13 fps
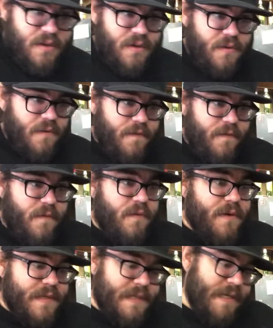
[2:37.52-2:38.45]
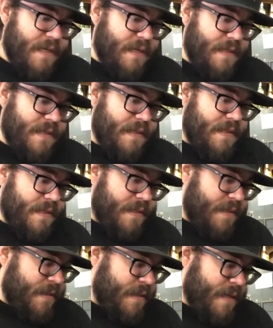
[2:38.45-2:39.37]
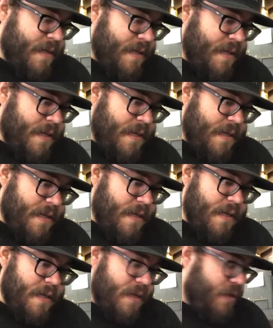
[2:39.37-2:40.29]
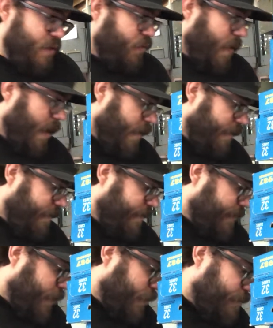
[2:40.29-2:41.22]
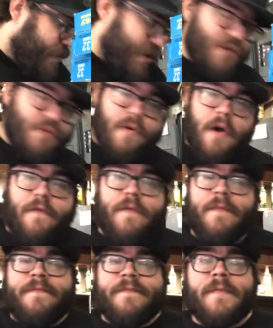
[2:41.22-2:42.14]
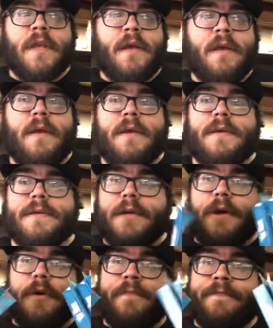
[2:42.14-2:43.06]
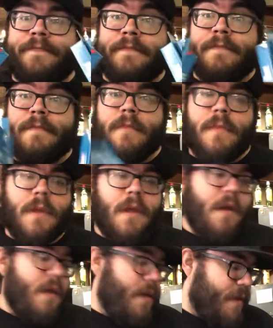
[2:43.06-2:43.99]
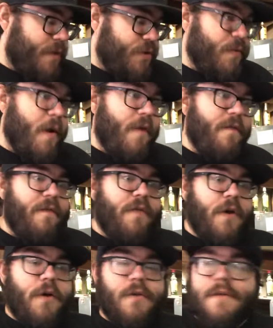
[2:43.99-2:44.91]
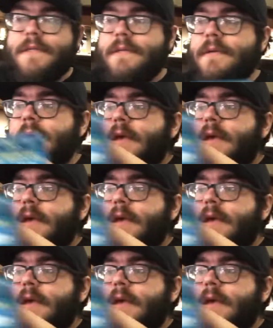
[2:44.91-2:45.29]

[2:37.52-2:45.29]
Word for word: Two, four, six, 12. Nope, just 12. So 12 of those.